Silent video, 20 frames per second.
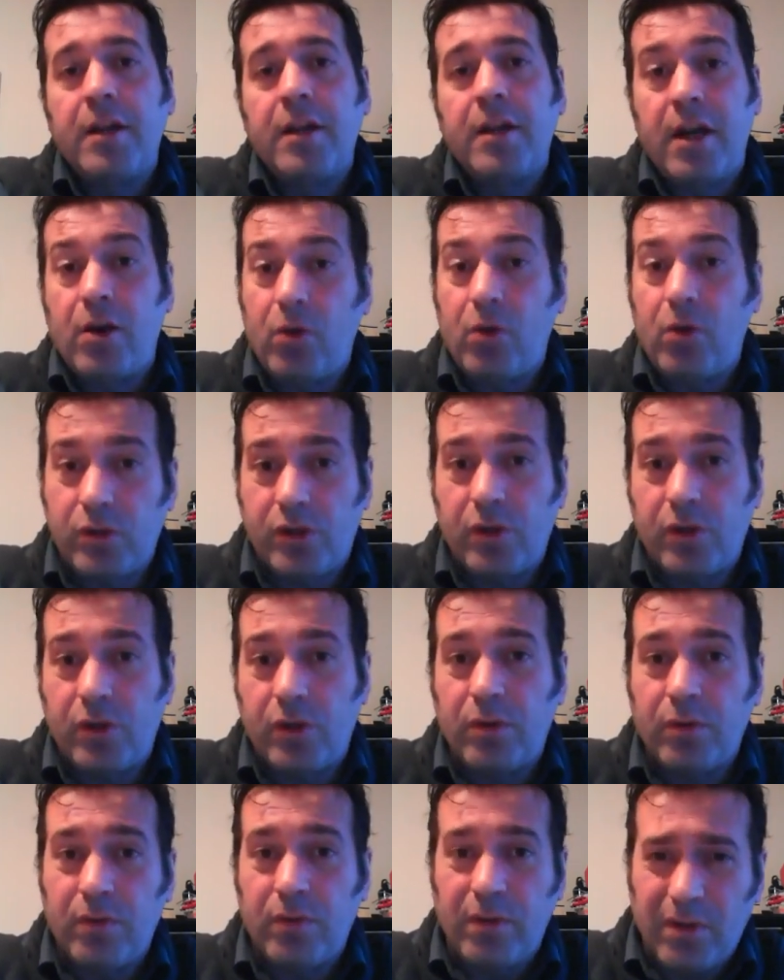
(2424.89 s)
They're
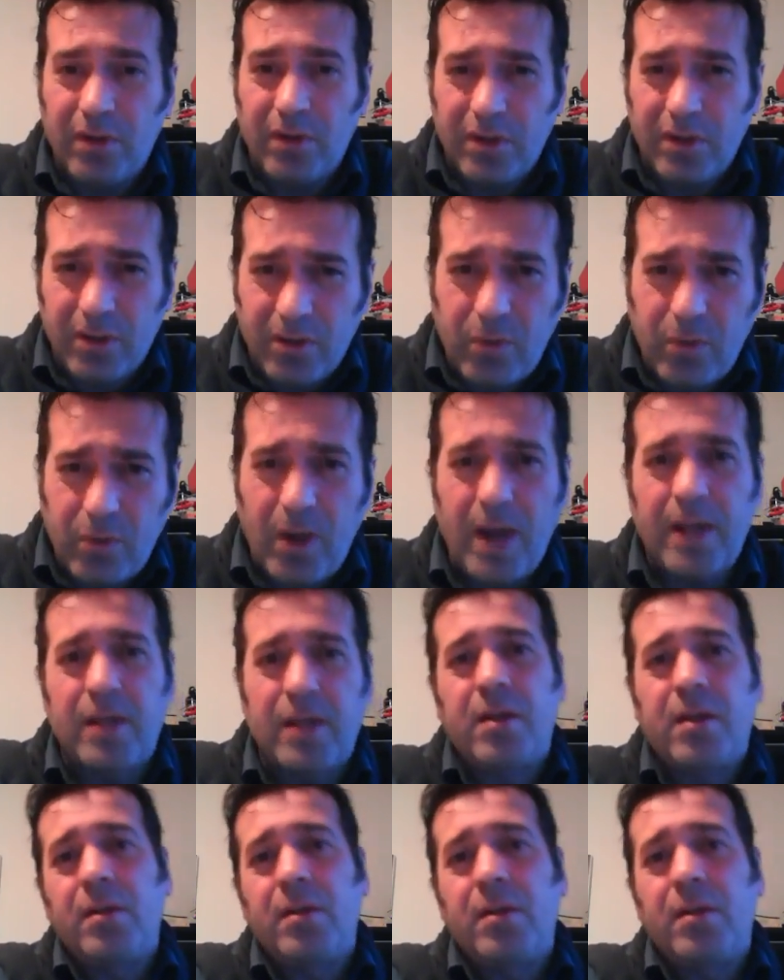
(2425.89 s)
also
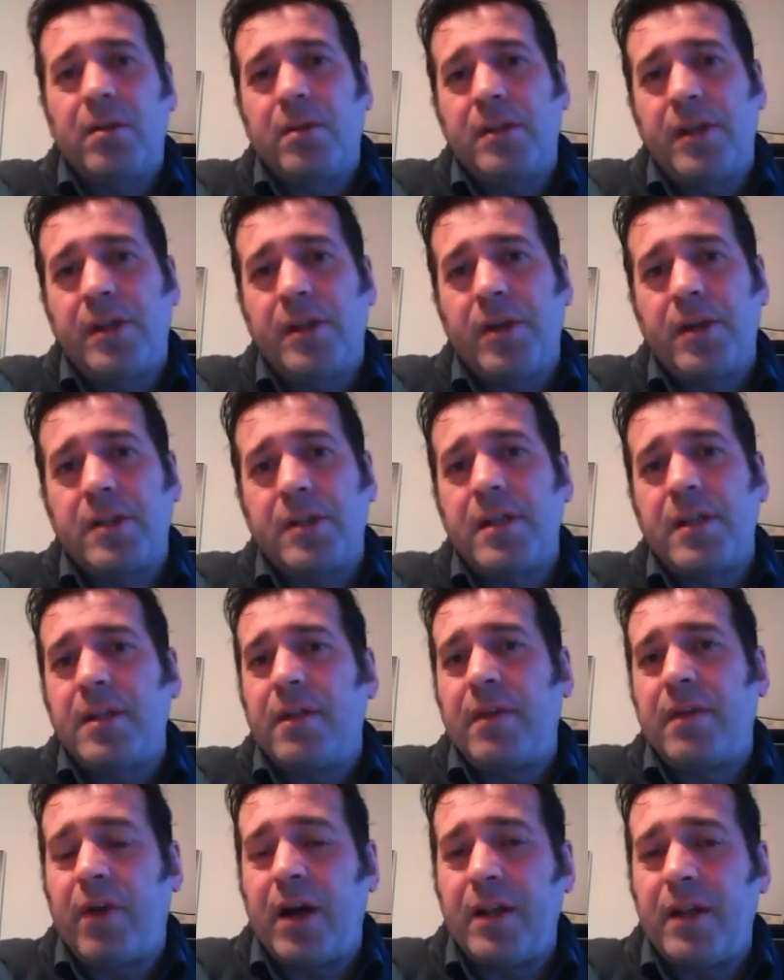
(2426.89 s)
quite seriously
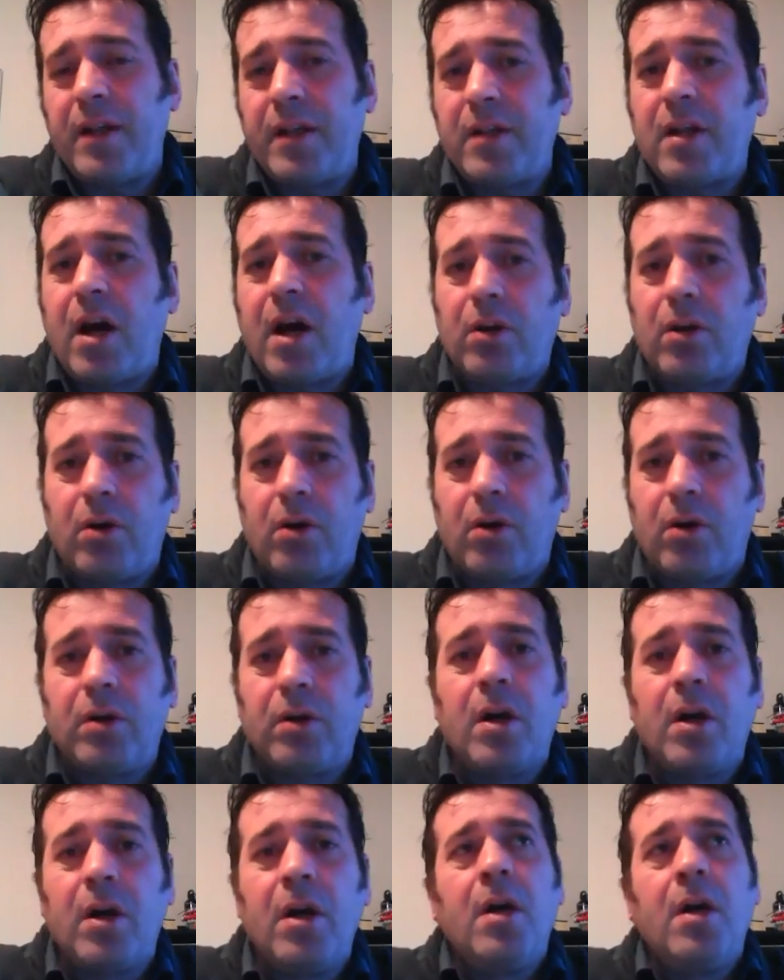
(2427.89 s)
divided along